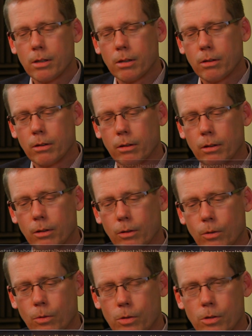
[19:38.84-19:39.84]
that, uh, you know,
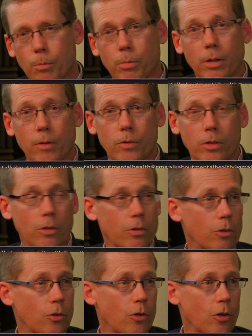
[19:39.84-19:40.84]
of course, there are plenty of
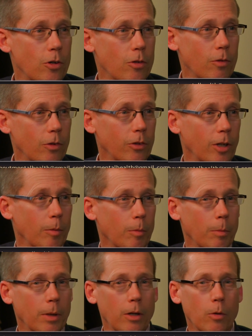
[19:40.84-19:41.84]
sinners in church, for
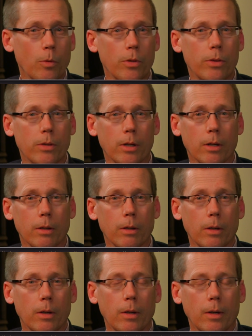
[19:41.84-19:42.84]
example, but I know with uh,
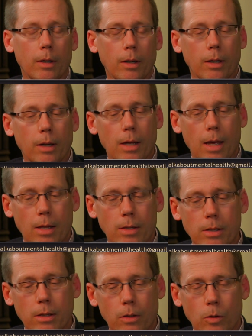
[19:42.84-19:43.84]
uh,
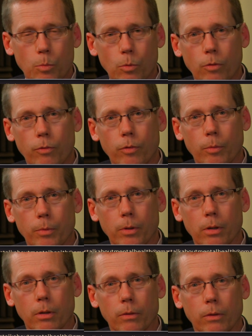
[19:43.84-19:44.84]
seeing this more from
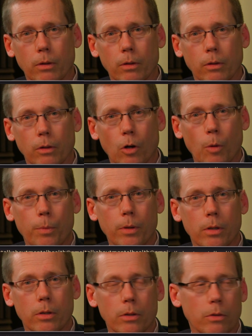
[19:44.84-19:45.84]
the, the, the
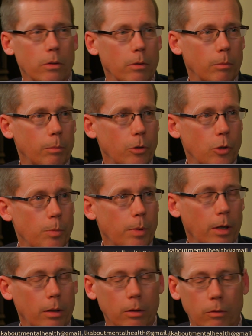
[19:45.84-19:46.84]
opiate addiction
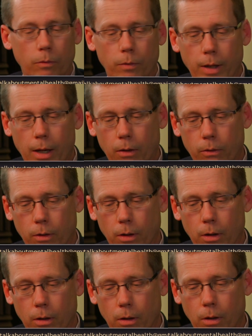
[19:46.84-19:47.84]
perspective that
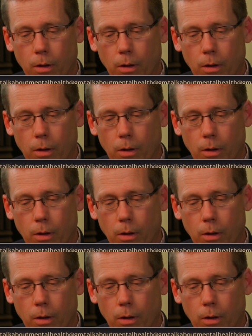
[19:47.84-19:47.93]
uh,